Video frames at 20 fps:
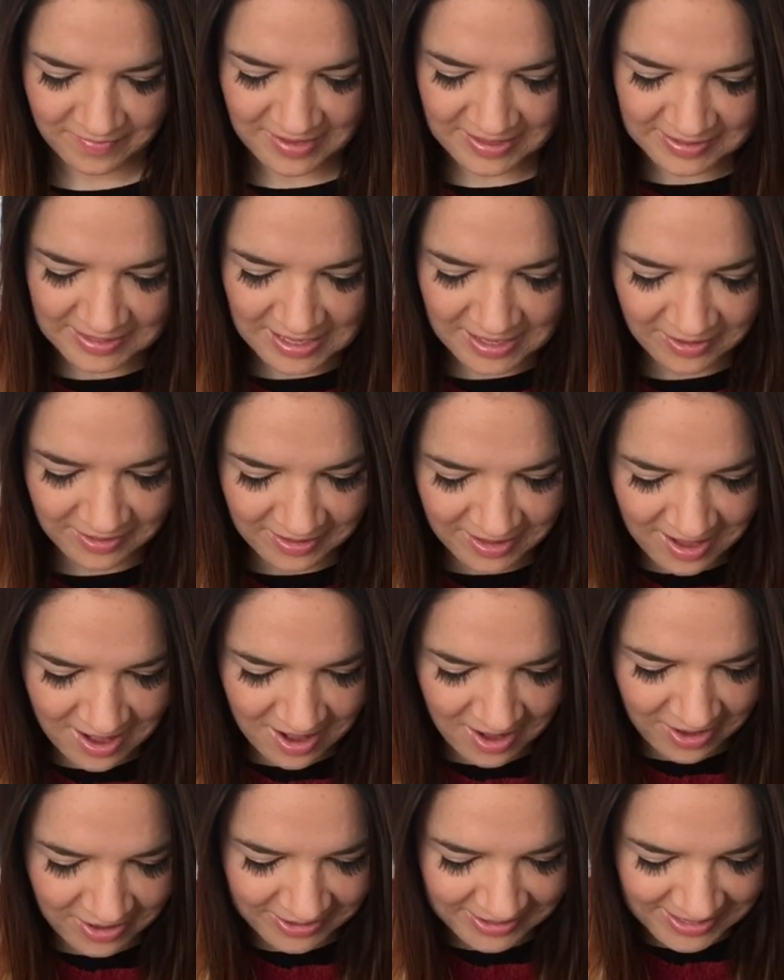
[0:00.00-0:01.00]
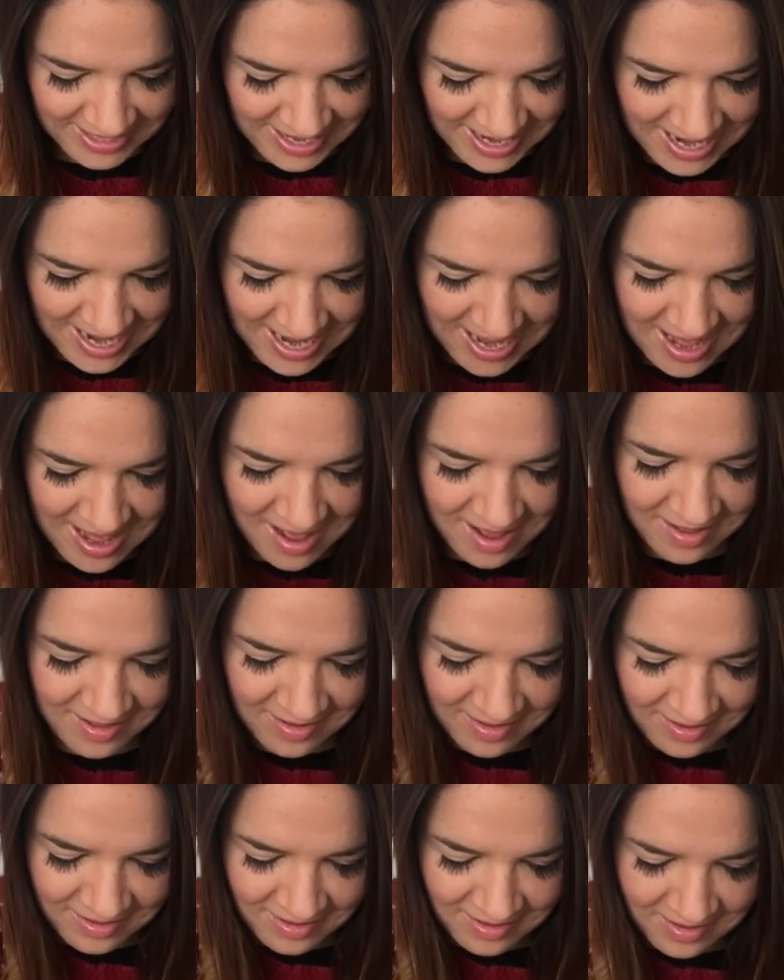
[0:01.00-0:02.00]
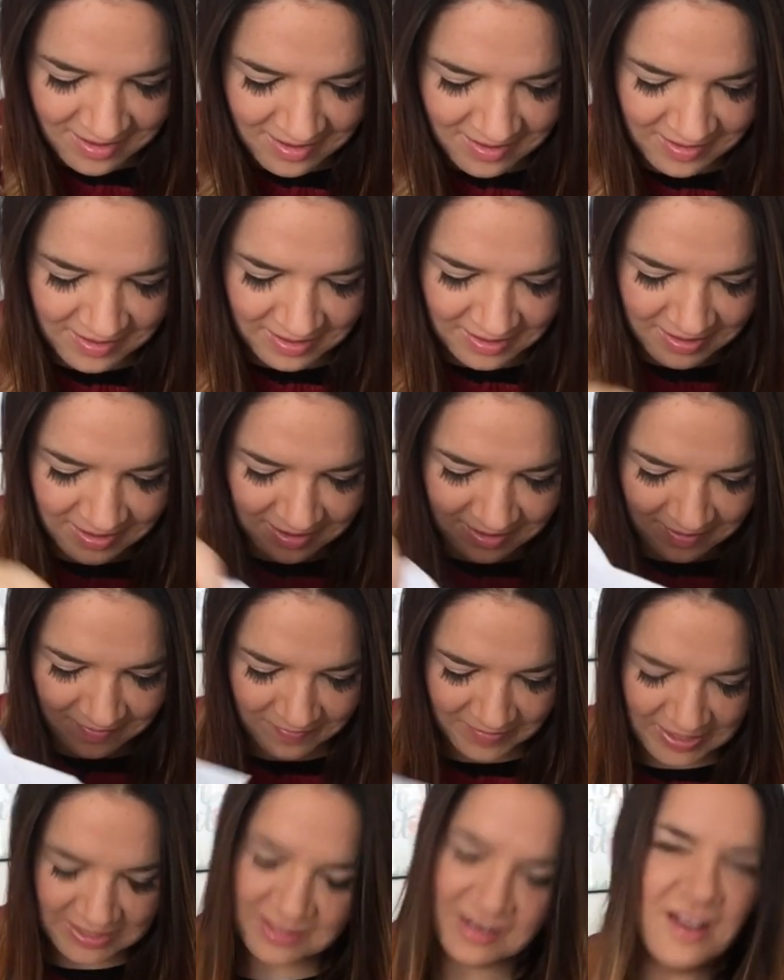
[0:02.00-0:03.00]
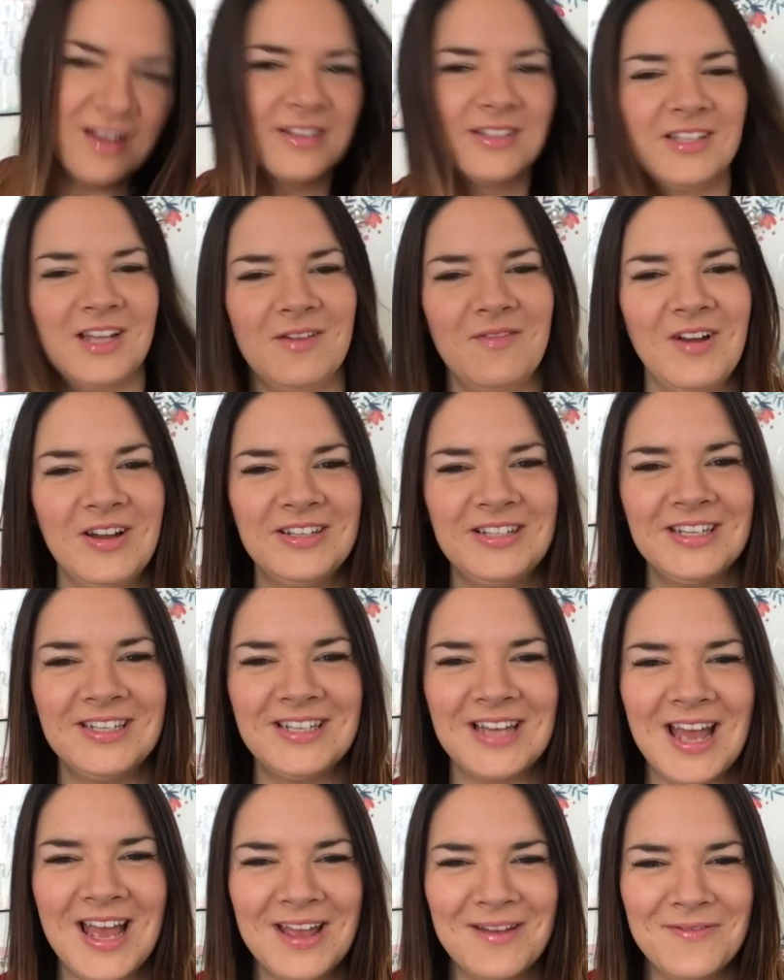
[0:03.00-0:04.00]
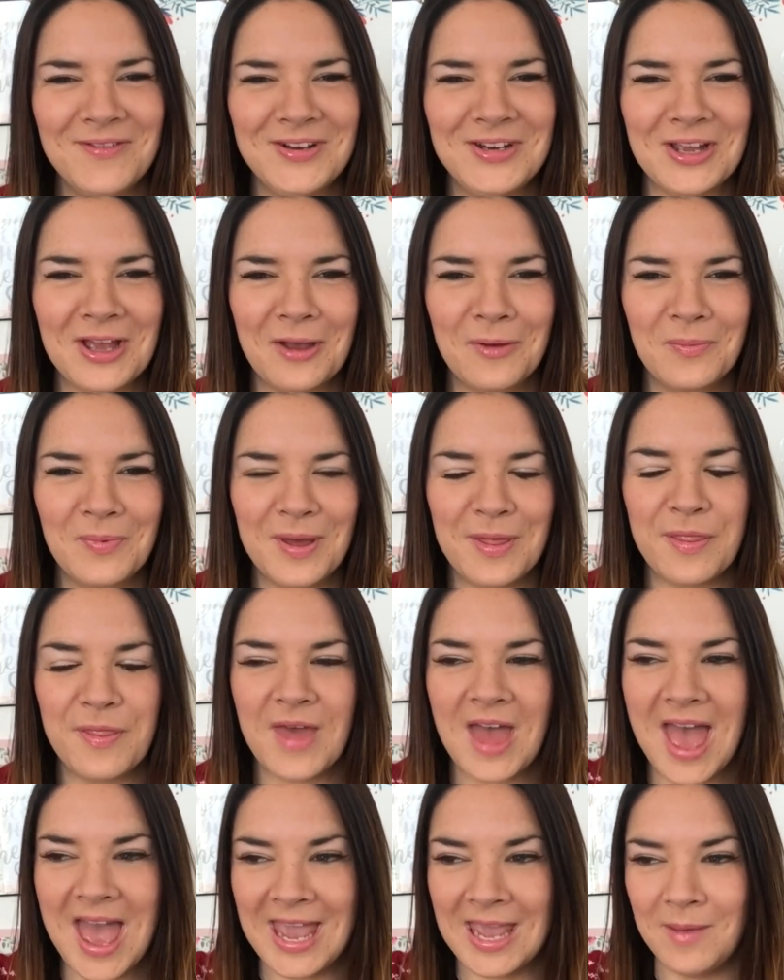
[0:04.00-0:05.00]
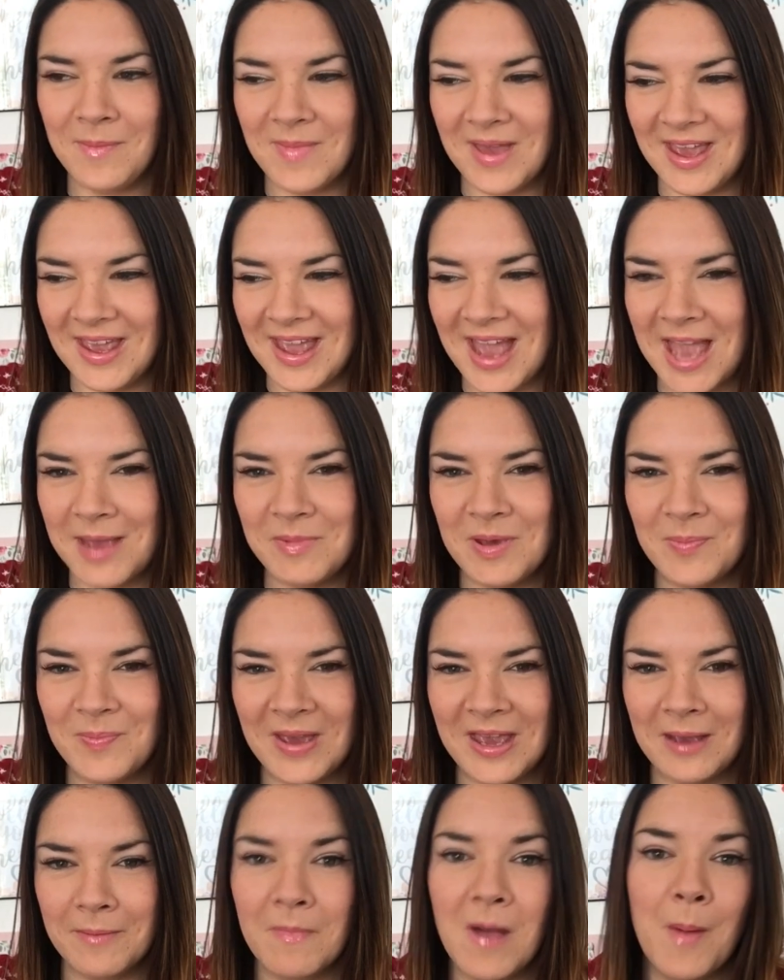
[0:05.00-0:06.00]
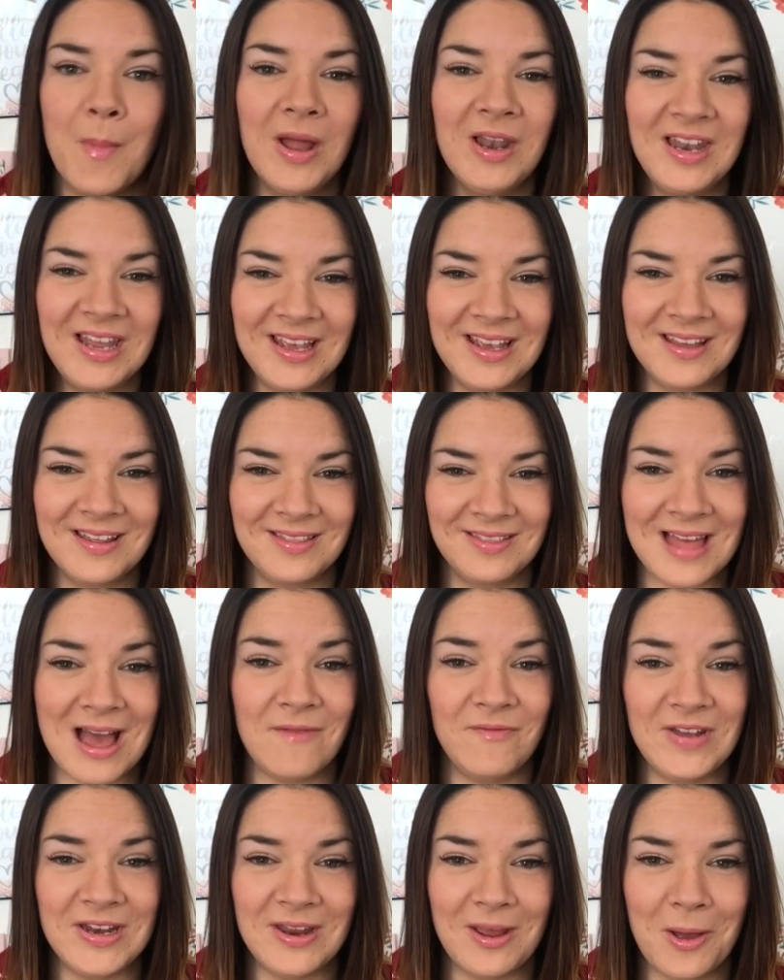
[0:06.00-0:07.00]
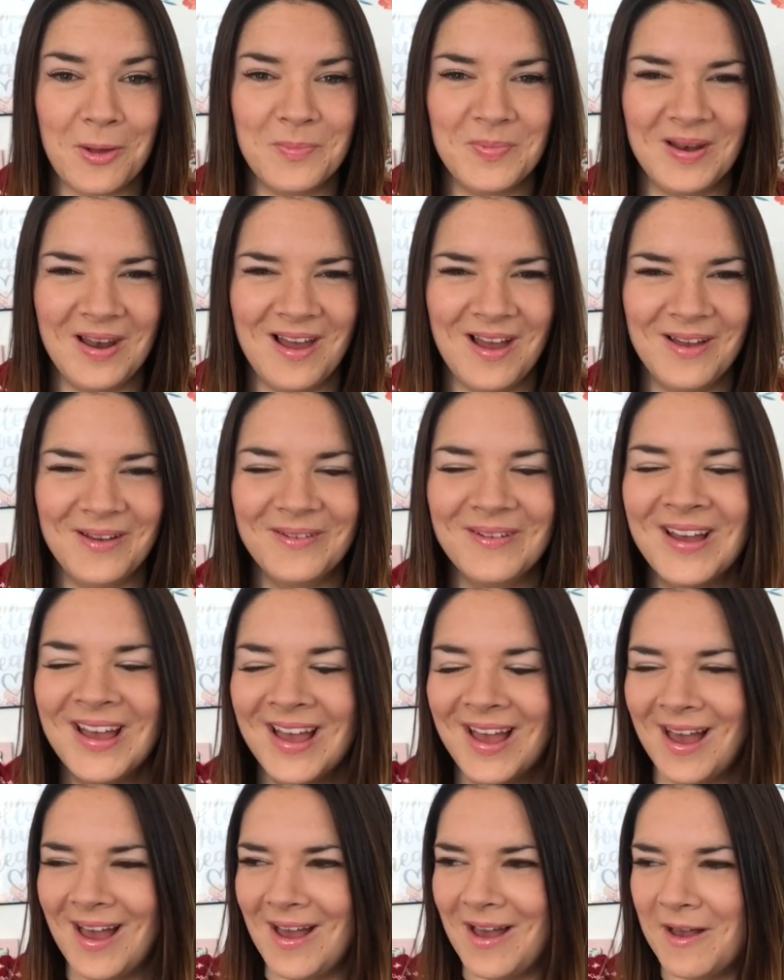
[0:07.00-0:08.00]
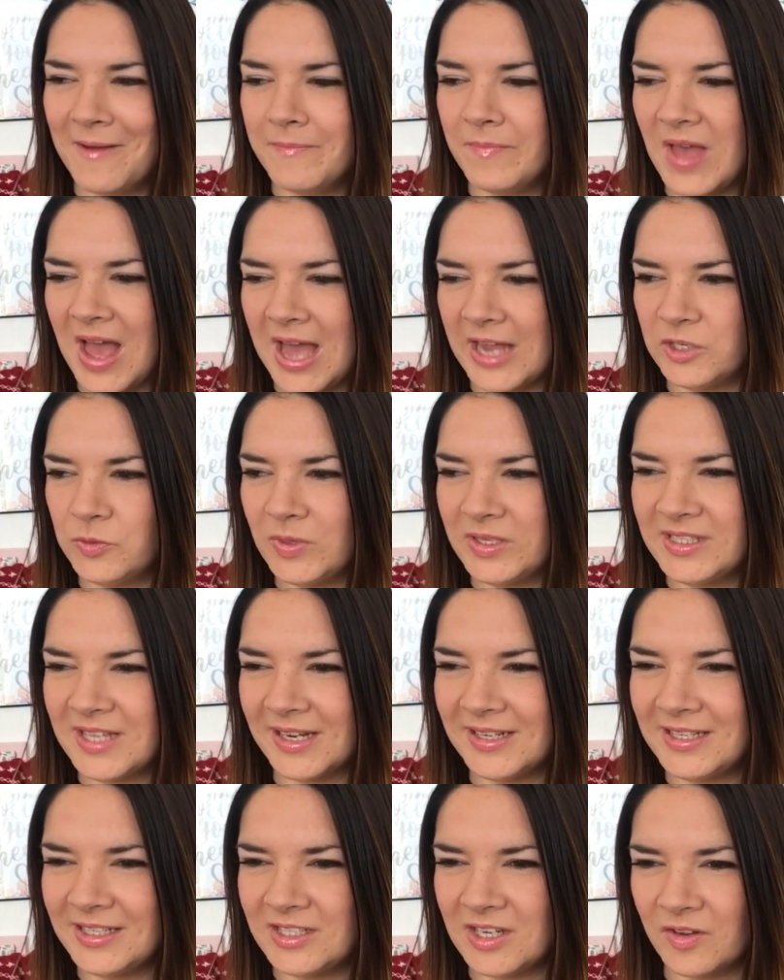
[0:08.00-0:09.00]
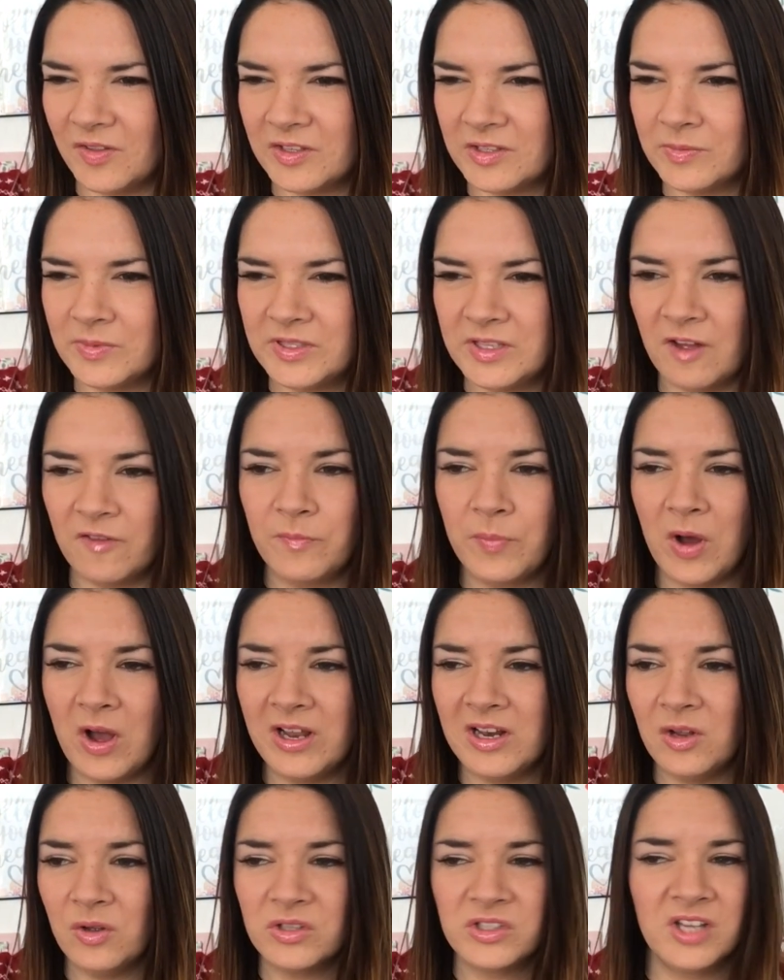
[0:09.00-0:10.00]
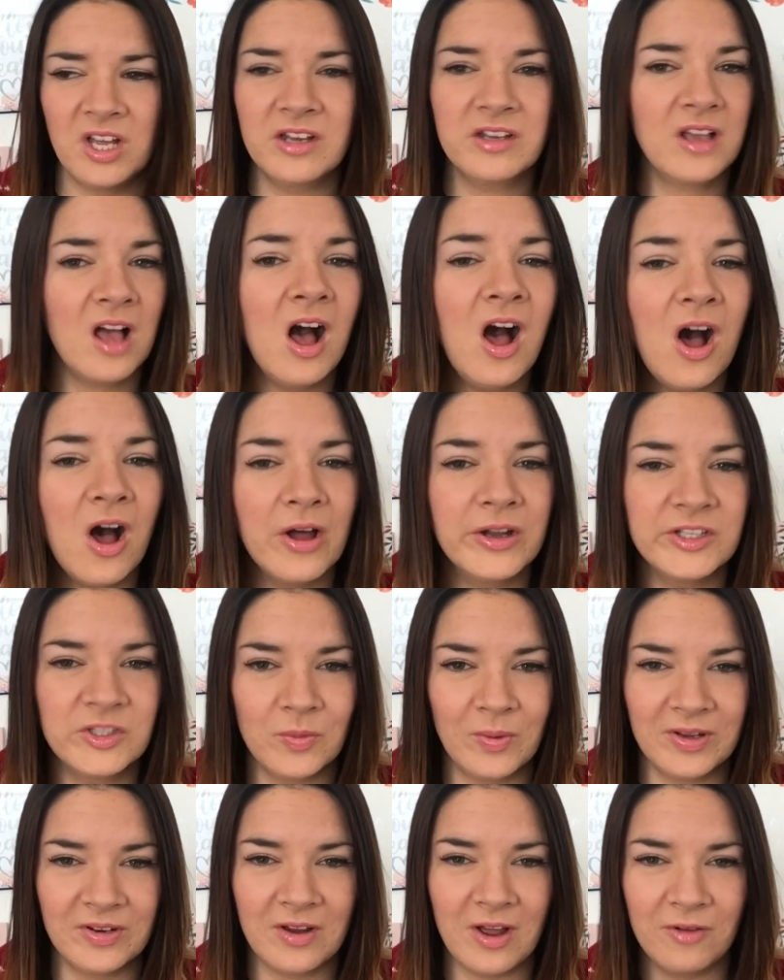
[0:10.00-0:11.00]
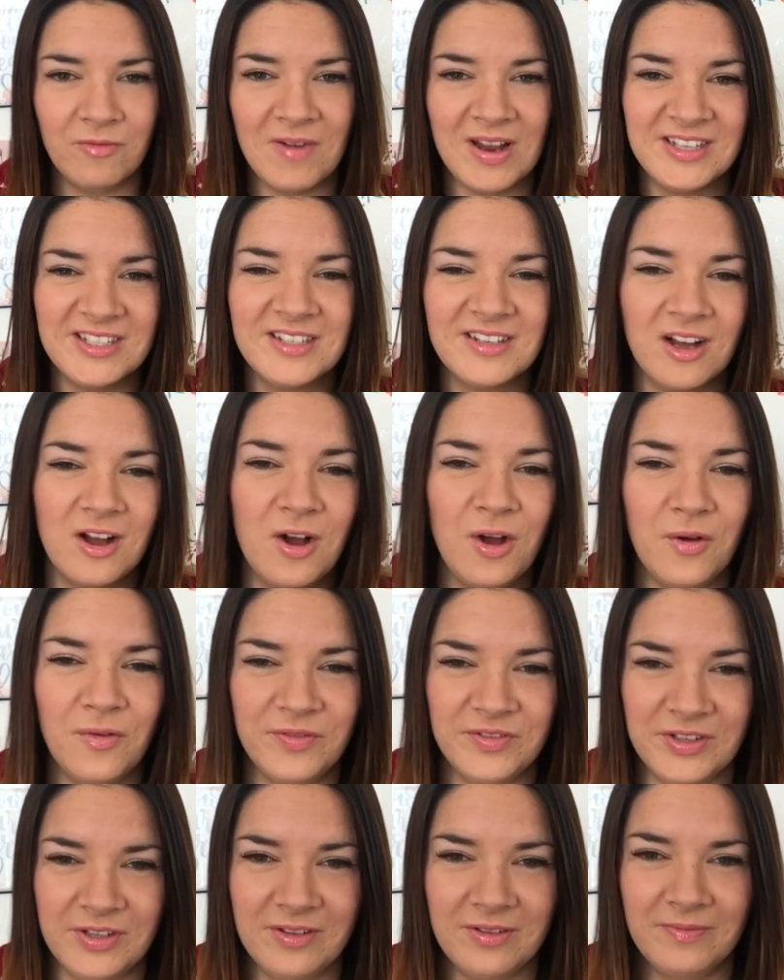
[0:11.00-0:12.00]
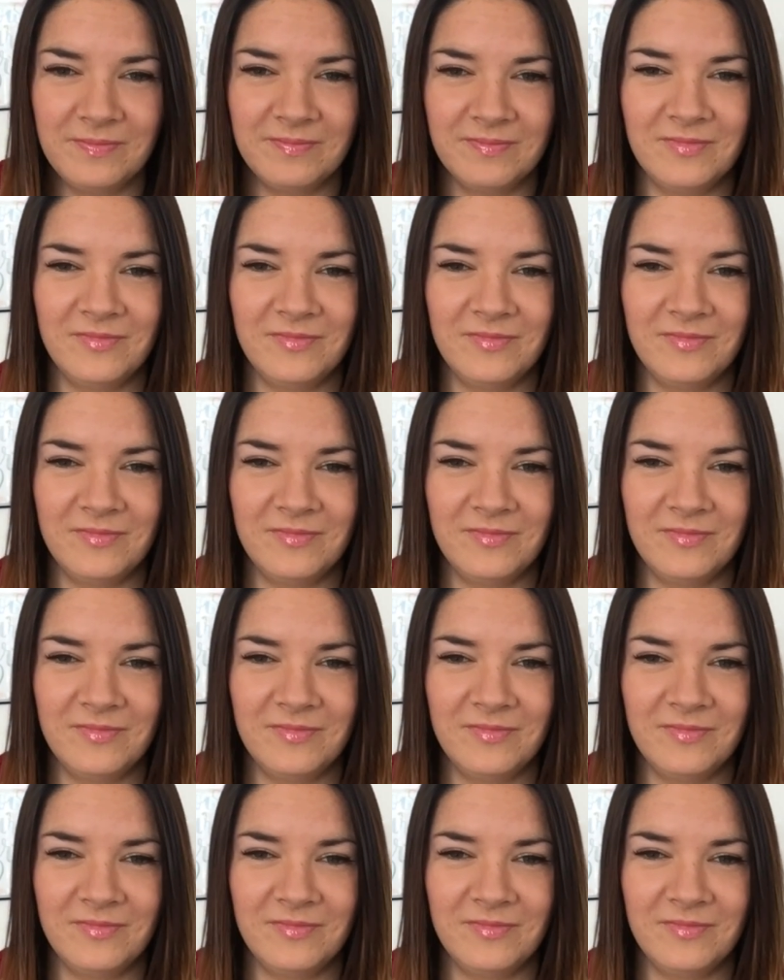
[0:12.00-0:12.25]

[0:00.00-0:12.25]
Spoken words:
There's a little card in here. Because last time I did a video with Amy being mum, I'll link that video below, and we sent each other some stuff, but I lost her card, so I read it after the